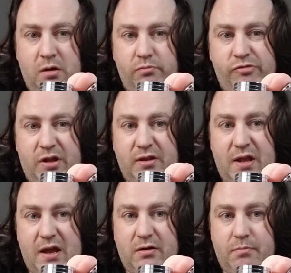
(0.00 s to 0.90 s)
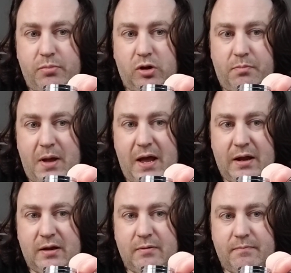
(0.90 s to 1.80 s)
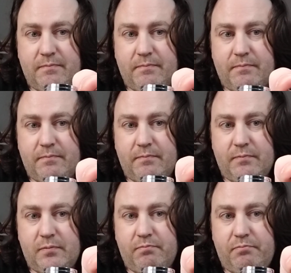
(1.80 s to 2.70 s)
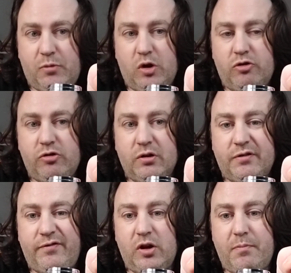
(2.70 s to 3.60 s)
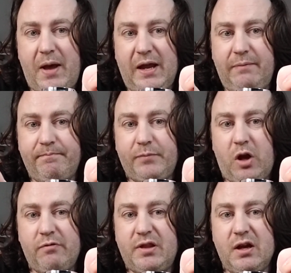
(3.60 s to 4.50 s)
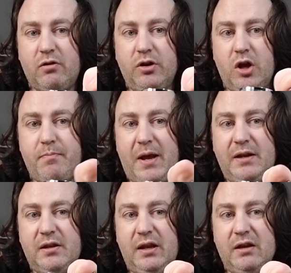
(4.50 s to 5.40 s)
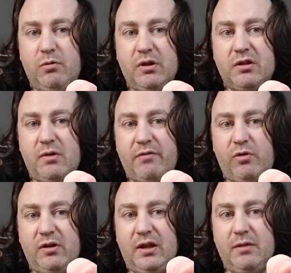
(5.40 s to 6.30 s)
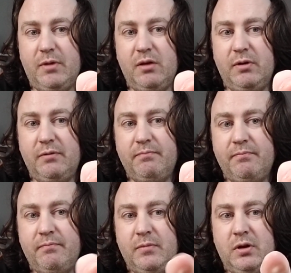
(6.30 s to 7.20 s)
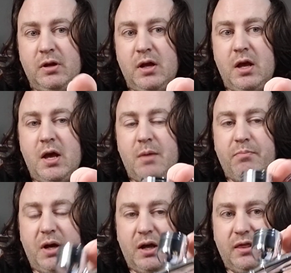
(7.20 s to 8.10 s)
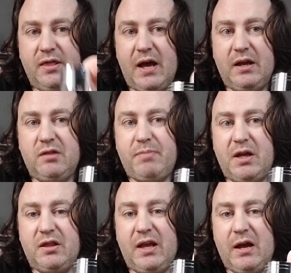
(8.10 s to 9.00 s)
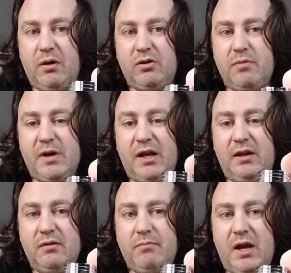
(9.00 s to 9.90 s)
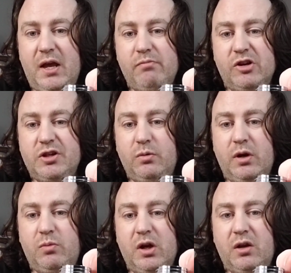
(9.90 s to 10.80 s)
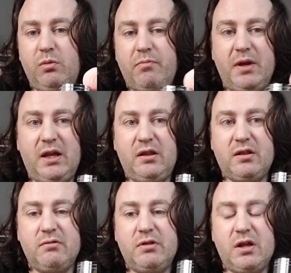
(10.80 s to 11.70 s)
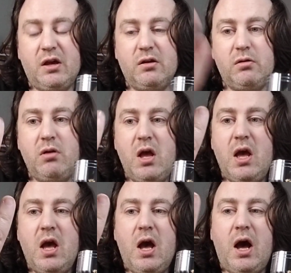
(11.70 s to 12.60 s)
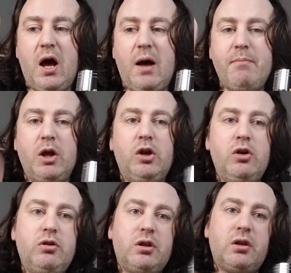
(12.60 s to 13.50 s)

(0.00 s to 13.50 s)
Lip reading: Press down and pull back, control the flow of paint. Obviously I've got no paint in here whatsoever at the moment. But that is basically how I do my airbrushing when I'm working with minis. So a good